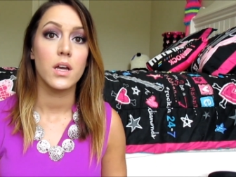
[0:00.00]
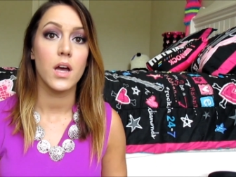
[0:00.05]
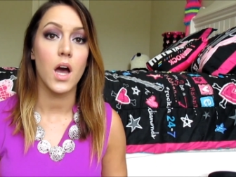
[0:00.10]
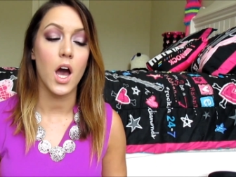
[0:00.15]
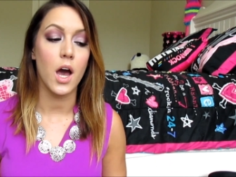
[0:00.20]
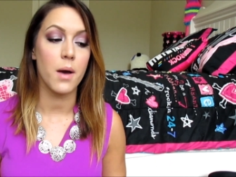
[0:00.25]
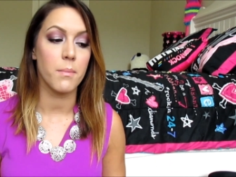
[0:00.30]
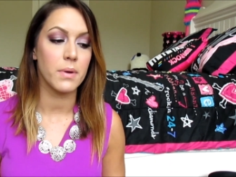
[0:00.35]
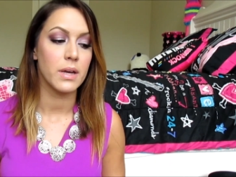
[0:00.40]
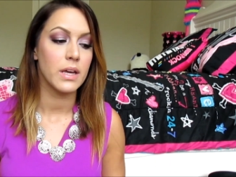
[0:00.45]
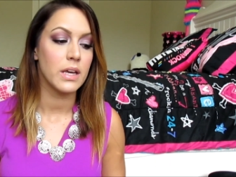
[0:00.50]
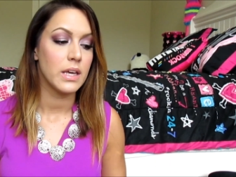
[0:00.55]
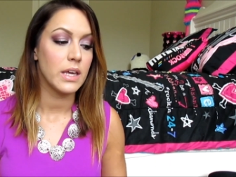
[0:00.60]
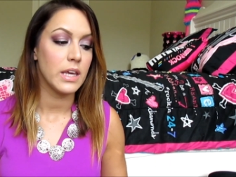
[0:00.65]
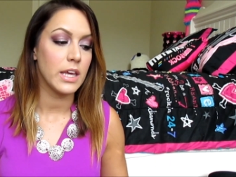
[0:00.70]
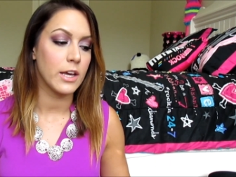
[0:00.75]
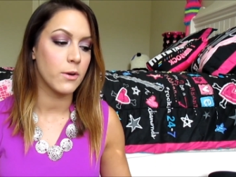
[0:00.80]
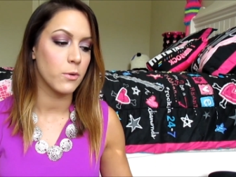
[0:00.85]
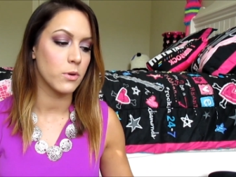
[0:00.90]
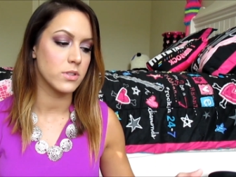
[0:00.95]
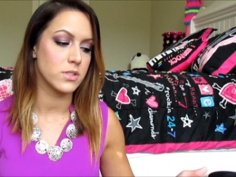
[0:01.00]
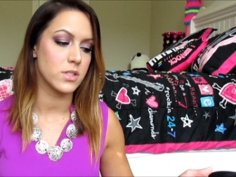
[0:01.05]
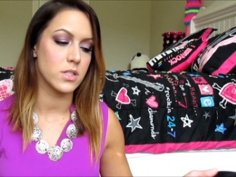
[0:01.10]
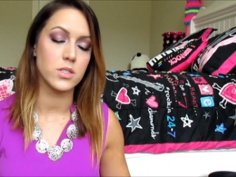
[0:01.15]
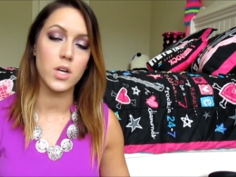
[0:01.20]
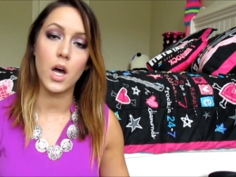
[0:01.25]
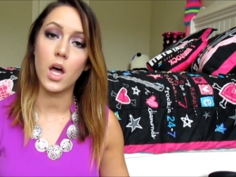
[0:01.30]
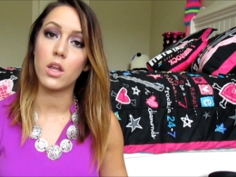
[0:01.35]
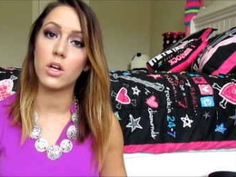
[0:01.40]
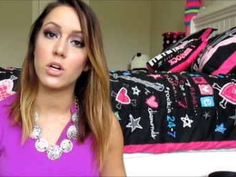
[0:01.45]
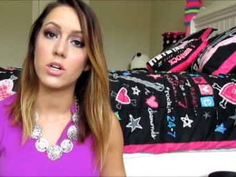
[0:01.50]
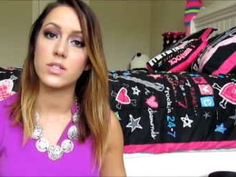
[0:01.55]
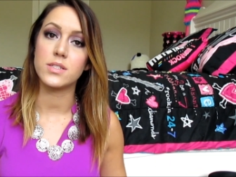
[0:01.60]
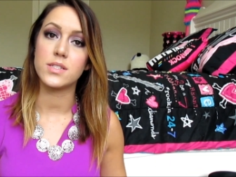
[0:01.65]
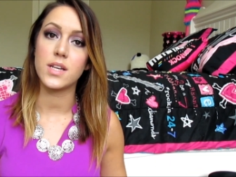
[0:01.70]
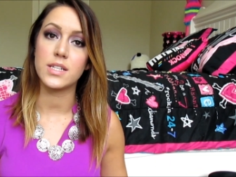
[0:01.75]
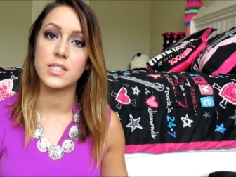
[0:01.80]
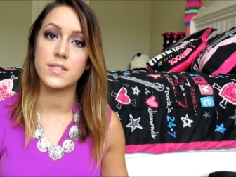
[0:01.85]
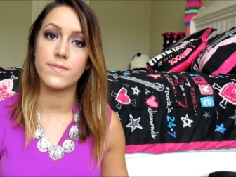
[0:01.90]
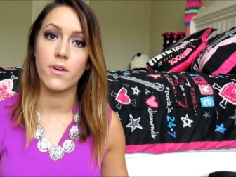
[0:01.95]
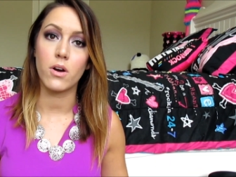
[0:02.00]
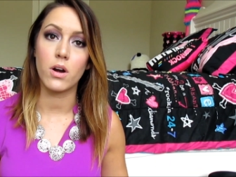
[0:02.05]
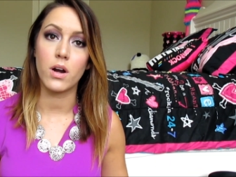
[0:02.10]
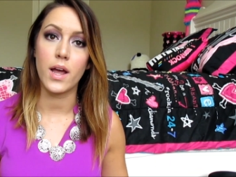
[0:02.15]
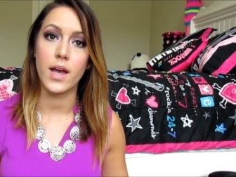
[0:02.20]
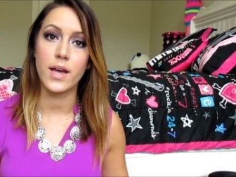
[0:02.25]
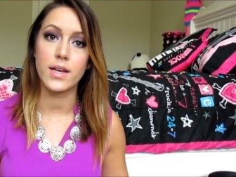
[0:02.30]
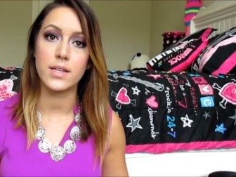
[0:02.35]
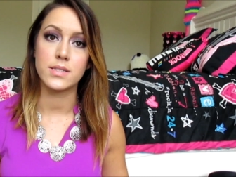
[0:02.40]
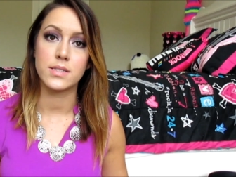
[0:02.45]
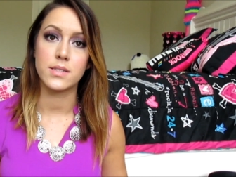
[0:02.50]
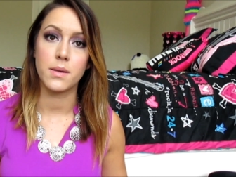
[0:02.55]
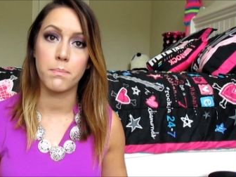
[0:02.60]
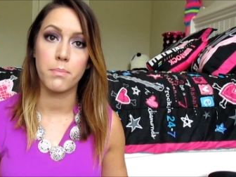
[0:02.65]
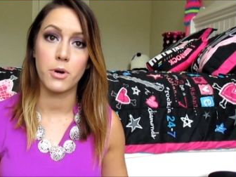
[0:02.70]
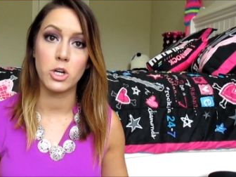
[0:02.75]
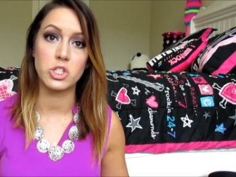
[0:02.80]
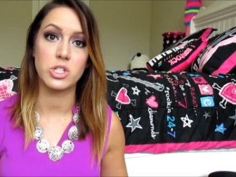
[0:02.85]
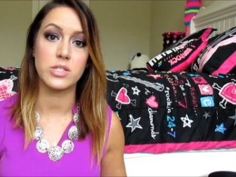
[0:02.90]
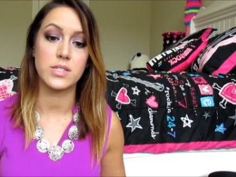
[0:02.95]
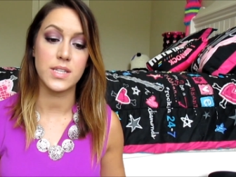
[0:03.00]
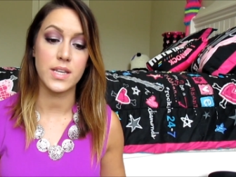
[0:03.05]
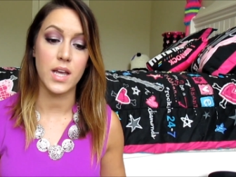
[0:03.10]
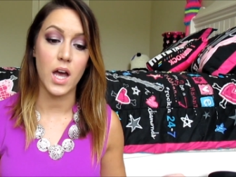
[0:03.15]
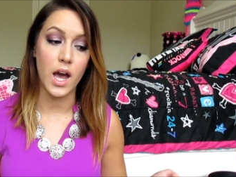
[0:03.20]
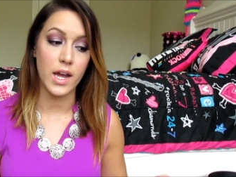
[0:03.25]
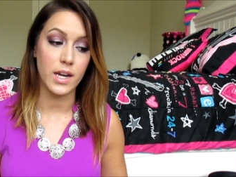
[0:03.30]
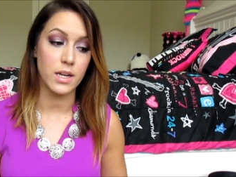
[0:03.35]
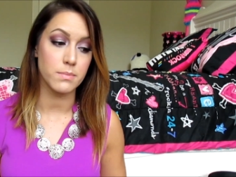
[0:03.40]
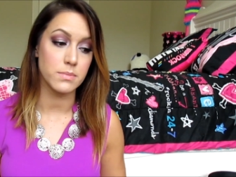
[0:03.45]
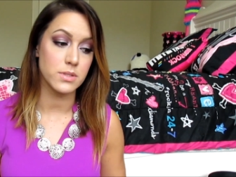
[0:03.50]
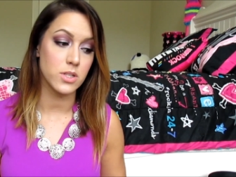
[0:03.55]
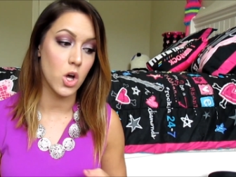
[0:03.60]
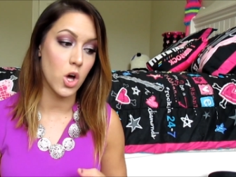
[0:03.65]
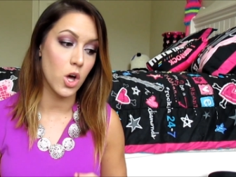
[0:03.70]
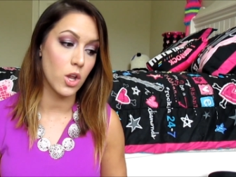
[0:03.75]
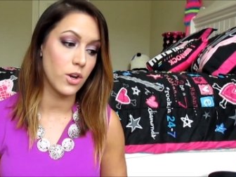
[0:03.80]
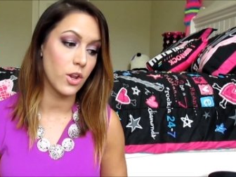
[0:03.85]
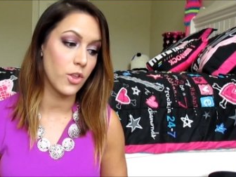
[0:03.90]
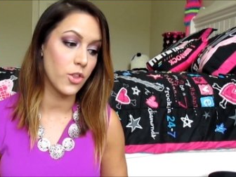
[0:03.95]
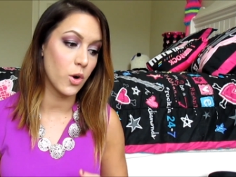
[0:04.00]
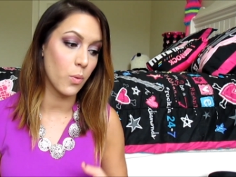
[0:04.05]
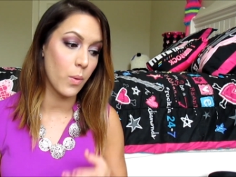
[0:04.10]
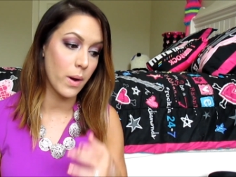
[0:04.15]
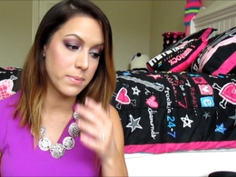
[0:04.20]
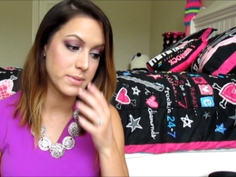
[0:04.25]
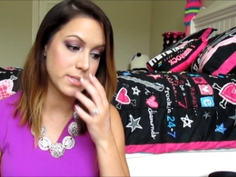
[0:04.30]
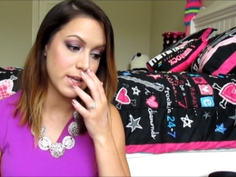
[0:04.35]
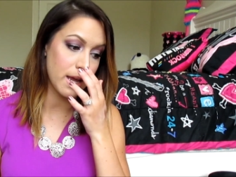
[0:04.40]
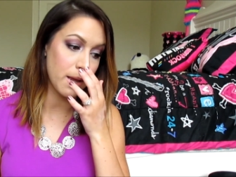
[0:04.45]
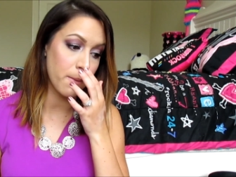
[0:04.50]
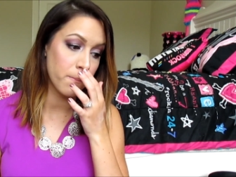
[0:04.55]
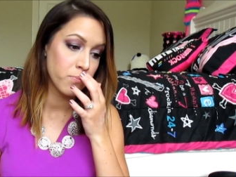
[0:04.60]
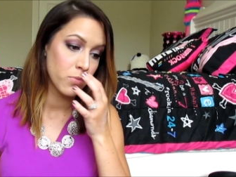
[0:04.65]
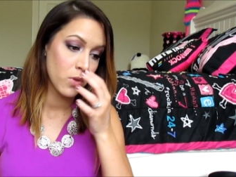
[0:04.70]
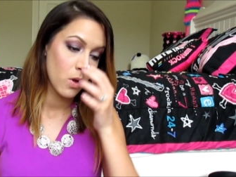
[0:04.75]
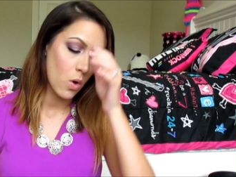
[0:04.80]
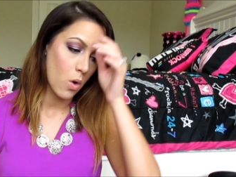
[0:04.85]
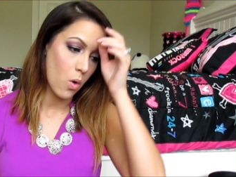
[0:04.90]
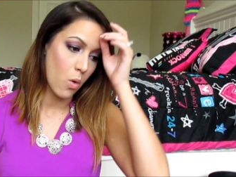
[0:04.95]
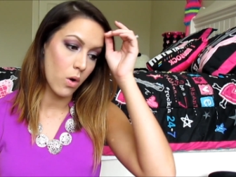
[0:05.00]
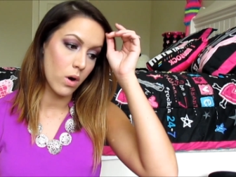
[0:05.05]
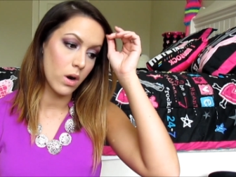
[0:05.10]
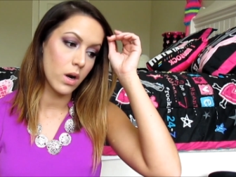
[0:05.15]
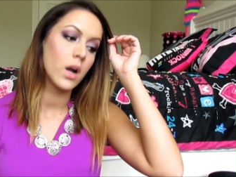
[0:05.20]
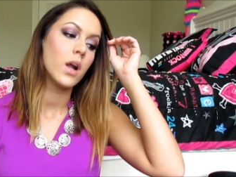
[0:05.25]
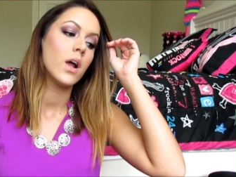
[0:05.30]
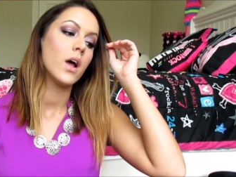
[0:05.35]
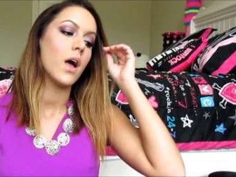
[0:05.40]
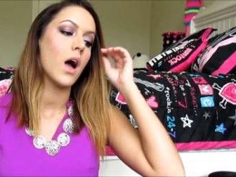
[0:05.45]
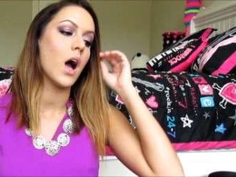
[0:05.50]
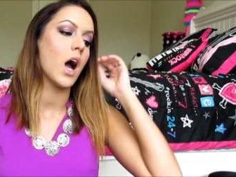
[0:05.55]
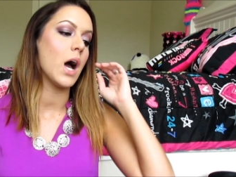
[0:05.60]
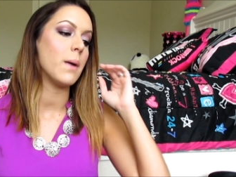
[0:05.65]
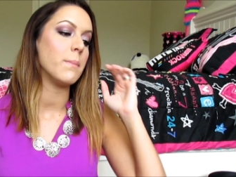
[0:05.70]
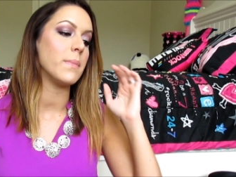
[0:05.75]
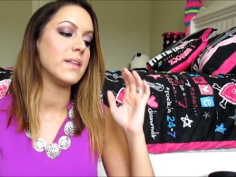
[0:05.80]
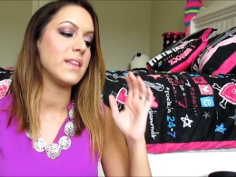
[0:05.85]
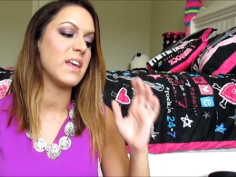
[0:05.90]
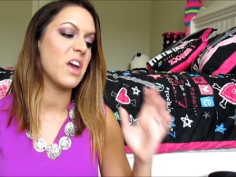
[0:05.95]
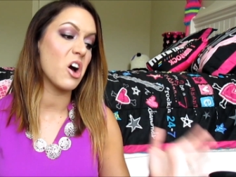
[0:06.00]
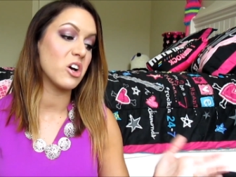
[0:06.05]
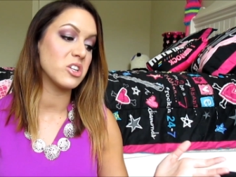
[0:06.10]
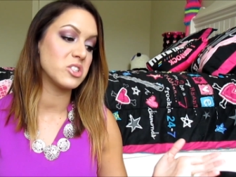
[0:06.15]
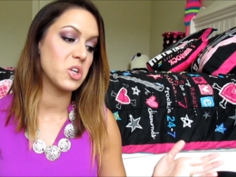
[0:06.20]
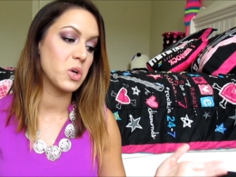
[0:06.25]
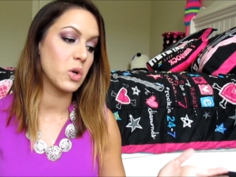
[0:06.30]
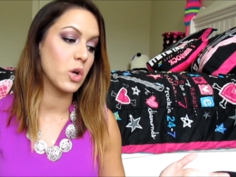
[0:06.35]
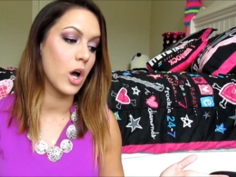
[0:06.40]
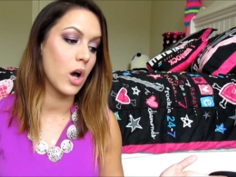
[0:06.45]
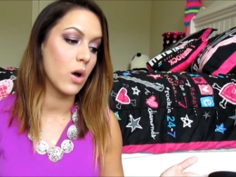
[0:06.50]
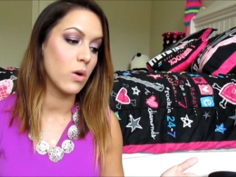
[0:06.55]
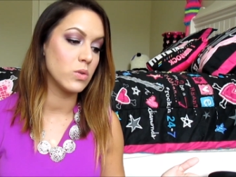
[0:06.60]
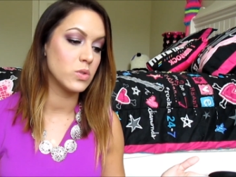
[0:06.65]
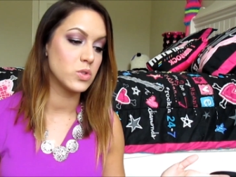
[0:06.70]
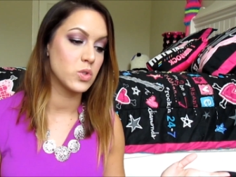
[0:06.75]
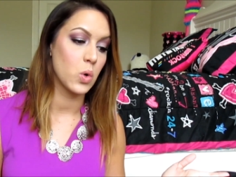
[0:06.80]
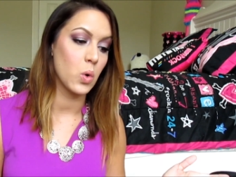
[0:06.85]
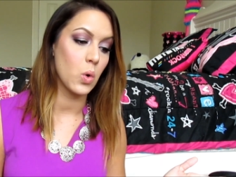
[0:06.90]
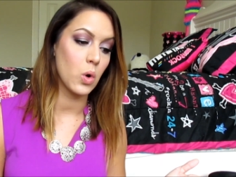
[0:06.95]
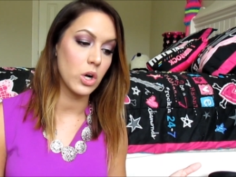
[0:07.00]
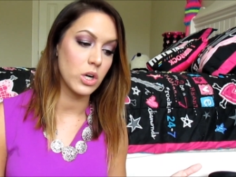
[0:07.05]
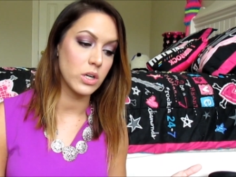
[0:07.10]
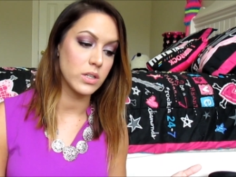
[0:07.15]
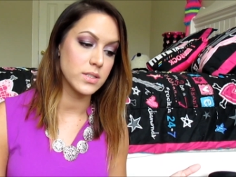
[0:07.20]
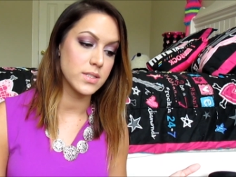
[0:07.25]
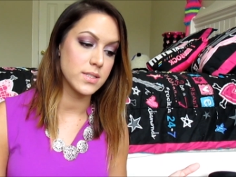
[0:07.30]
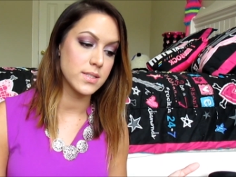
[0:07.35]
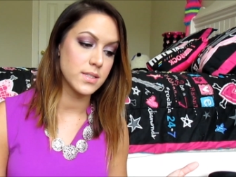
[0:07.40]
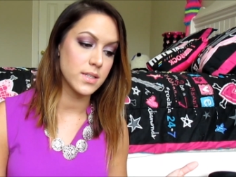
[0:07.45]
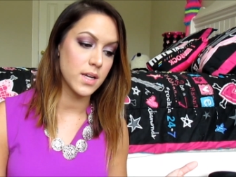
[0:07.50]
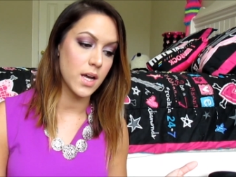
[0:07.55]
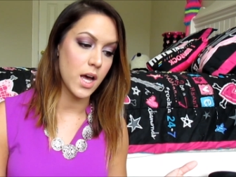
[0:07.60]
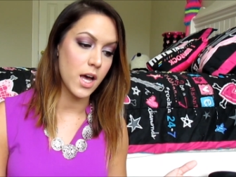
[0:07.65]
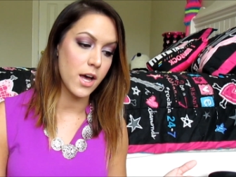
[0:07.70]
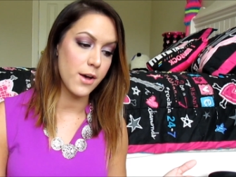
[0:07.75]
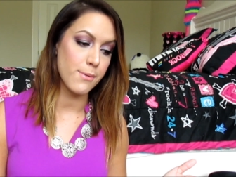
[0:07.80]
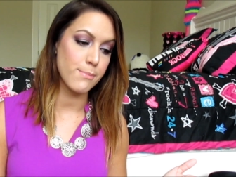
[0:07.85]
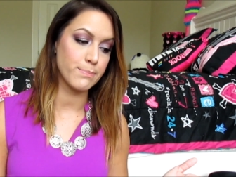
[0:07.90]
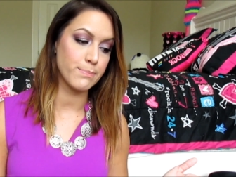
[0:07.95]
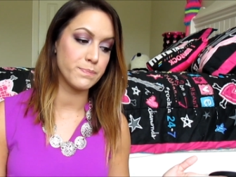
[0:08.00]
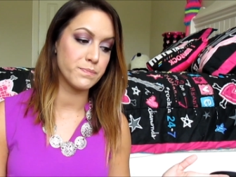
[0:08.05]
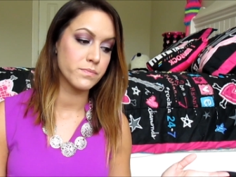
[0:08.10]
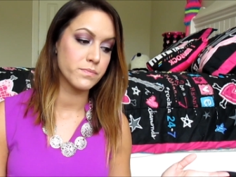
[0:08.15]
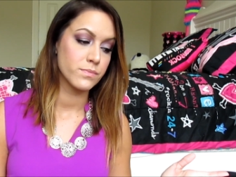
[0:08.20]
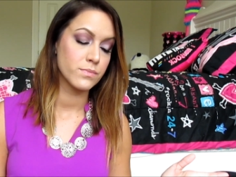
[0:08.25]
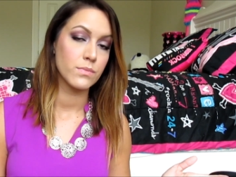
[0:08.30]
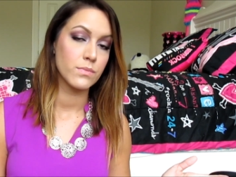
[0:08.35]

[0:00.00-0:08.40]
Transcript: um, equals dollars as far as purchasing items on their website. Or um, they also go towards... Um,